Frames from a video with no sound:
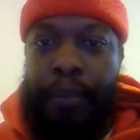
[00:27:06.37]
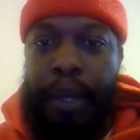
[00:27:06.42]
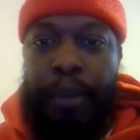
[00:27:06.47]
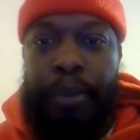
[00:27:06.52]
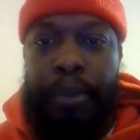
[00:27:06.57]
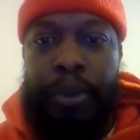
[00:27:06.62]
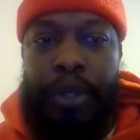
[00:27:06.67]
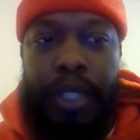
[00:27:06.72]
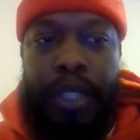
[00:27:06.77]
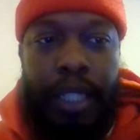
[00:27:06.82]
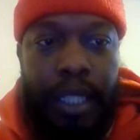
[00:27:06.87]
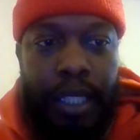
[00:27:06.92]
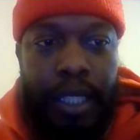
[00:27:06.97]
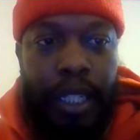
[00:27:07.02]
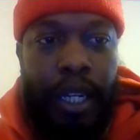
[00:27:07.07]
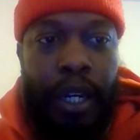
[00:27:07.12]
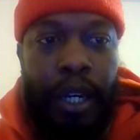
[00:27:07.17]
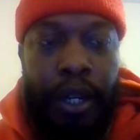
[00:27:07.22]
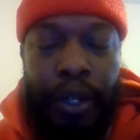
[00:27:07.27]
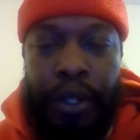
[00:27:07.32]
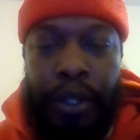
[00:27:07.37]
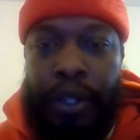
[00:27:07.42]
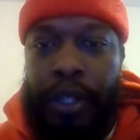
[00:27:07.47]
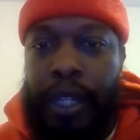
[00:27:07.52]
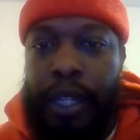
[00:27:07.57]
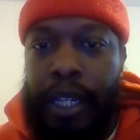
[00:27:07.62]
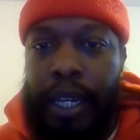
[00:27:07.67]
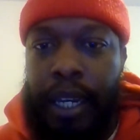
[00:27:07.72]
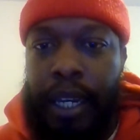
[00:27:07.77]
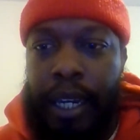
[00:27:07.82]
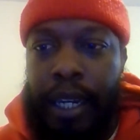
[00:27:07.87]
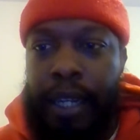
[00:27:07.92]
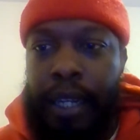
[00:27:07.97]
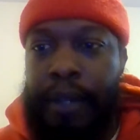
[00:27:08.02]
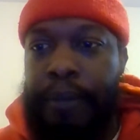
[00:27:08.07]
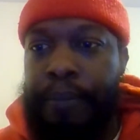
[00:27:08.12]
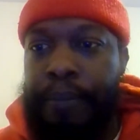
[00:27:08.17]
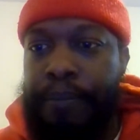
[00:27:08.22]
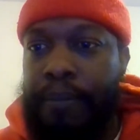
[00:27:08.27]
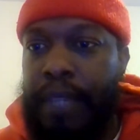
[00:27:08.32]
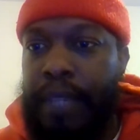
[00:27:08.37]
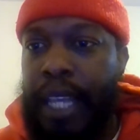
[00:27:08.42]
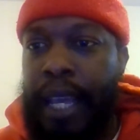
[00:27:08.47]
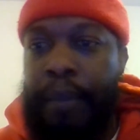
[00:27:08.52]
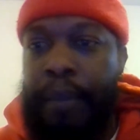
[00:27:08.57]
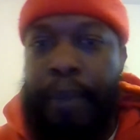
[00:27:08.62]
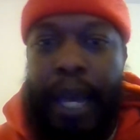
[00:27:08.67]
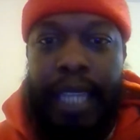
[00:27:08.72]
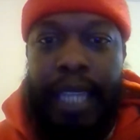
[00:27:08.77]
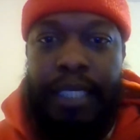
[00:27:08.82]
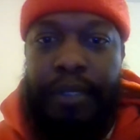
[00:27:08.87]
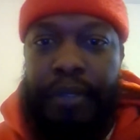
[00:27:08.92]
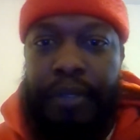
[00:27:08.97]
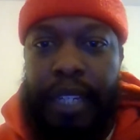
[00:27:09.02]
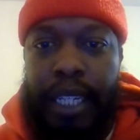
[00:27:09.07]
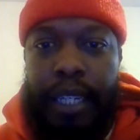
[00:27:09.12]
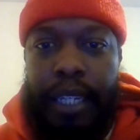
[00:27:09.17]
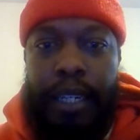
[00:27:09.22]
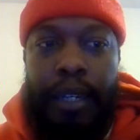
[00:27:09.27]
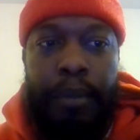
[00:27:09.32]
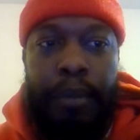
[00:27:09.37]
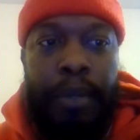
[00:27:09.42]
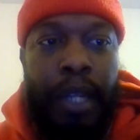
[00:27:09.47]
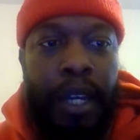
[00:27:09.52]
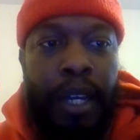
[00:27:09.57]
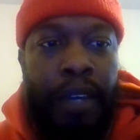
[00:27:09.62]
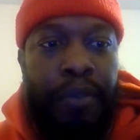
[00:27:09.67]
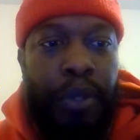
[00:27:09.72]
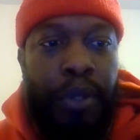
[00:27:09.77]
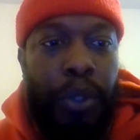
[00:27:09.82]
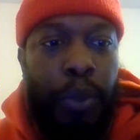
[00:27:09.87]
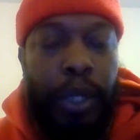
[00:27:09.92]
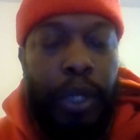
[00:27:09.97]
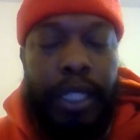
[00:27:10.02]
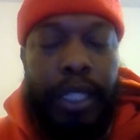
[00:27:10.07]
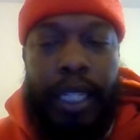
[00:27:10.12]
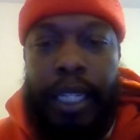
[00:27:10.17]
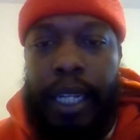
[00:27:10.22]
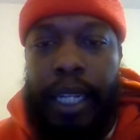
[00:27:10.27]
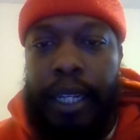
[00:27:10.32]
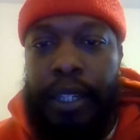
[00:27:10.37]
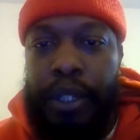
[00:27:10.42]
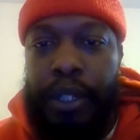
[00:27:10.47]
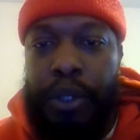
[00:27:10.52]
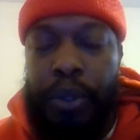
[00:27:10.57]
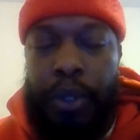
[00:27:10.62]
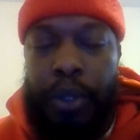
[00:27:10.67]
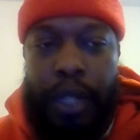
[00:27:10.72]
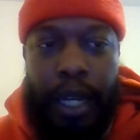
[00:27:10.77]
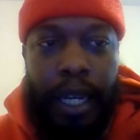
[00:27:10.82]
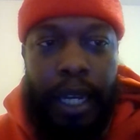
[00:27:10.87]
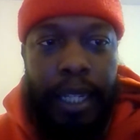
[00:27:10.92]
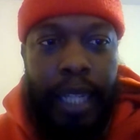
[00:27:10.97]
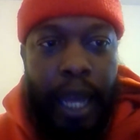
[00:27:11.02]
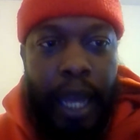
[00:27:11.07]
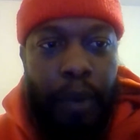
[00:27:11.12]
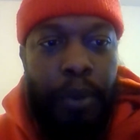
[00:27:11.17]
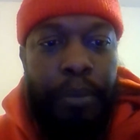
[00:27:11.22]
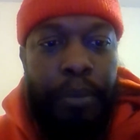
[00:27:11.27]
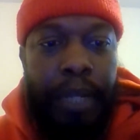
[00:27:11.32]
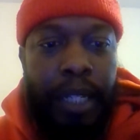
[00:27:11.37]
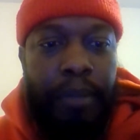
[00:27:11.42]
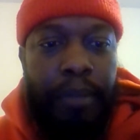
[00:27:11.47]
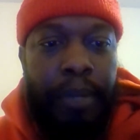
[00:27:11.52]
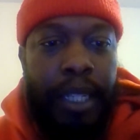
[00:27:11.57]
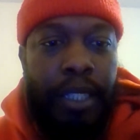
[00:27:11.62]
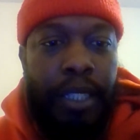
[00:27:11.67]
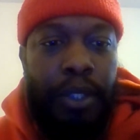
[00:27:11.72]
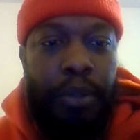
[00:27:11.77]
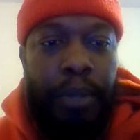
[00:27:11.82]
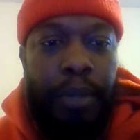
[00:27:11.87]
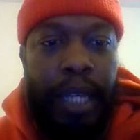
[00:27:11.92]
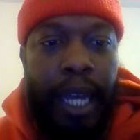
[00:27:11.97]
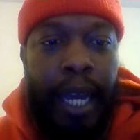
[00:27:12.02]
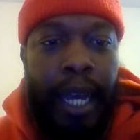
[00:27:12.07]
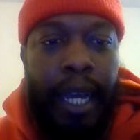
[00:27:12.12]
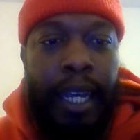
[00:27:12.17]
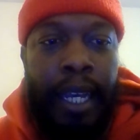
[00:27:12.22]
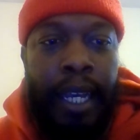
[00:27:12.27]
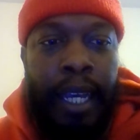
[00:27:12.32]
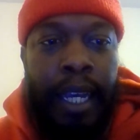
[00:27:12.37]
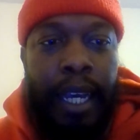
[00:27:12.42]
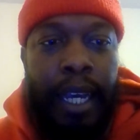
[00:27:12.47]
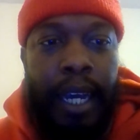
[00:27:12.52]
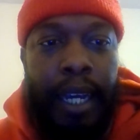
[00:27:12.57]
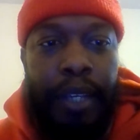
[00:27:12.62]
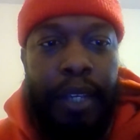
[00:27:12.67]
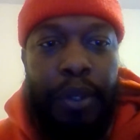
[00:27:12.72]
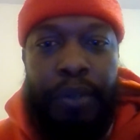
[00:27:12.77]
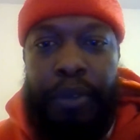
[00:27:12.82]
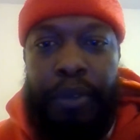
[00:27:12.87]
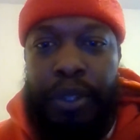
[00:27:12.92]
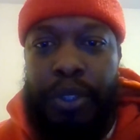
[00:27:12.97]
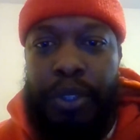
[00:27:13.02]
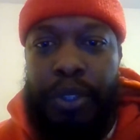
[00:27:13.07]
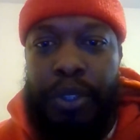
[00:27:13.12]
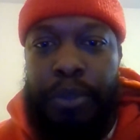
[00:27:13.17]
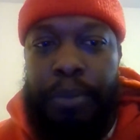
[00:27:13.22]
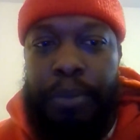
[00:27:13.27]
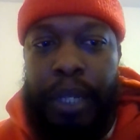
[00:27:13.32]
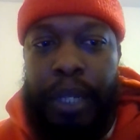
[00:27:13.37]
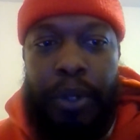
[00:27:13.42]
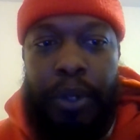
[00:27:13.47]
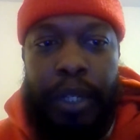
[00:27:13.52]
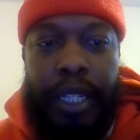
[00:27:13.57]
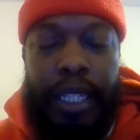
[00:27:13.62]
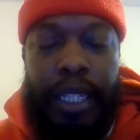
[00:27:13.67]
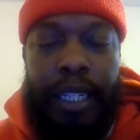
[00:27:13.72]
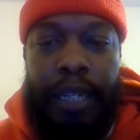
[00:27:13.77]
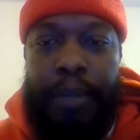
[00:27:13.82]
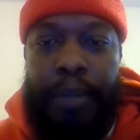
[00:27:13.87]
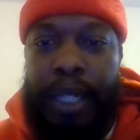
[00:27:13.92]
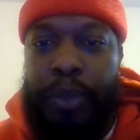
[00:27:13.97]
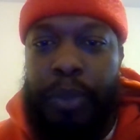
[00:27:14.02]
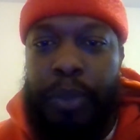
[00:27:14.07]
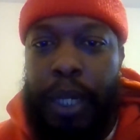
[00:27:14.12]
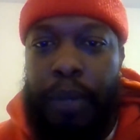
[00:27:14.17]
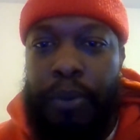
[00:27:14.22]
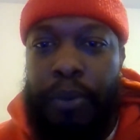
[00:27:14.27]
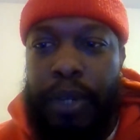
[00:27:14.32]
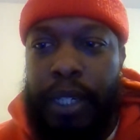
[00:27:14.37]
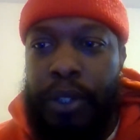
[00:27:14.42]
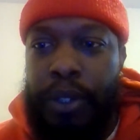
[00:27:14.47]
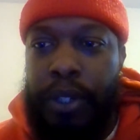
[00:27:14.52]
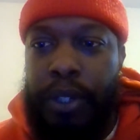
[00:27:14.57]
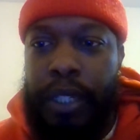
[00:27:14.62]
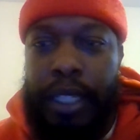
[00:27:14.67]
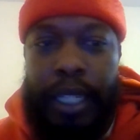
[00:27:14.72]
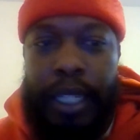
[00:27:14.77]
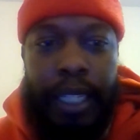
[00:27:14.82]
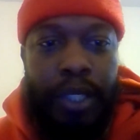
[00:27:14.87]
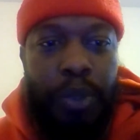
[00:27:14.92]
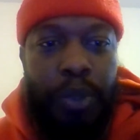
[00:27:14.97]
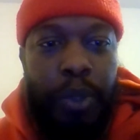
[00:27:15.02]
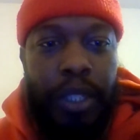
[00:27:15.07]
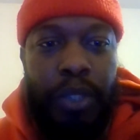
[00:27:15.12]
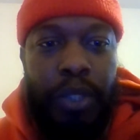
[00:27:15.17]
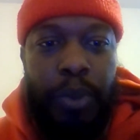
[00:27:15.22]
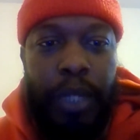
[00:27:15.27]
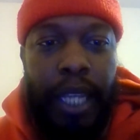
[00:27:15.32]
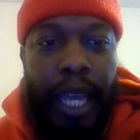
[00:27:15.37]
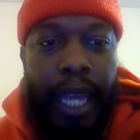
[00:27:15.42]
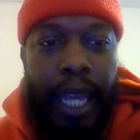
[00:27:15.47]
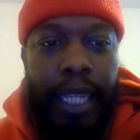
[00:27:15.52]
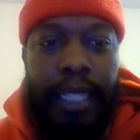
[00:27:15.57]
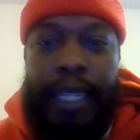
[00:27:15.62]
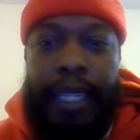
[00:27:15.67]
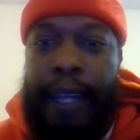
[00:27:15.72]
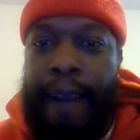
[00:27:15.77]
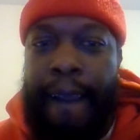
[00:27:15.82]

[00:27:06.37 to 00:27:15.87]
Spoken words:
people to earn a passive income for the work that they do, that would be the best UBI. Universal Bitcoin income, that's what I'm running on in 2028.